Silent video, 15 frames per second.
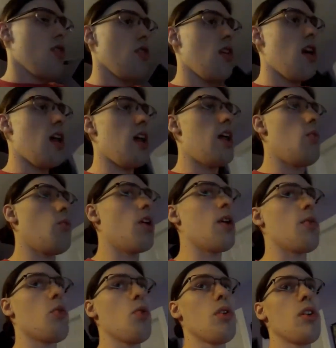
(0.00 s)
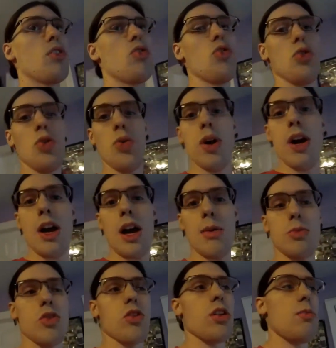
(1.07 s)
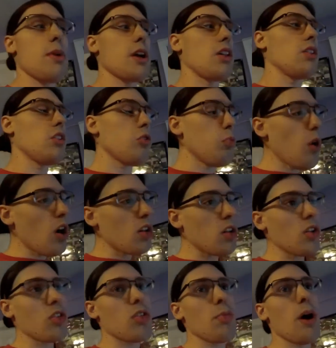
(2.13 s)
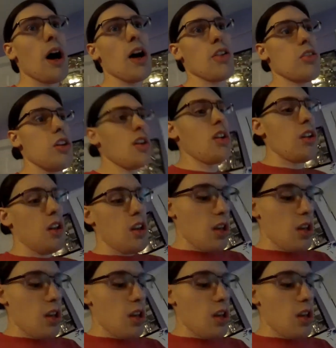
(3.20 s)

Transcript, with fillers: And then what I'm going to do, I'm just going to make a small little deposit,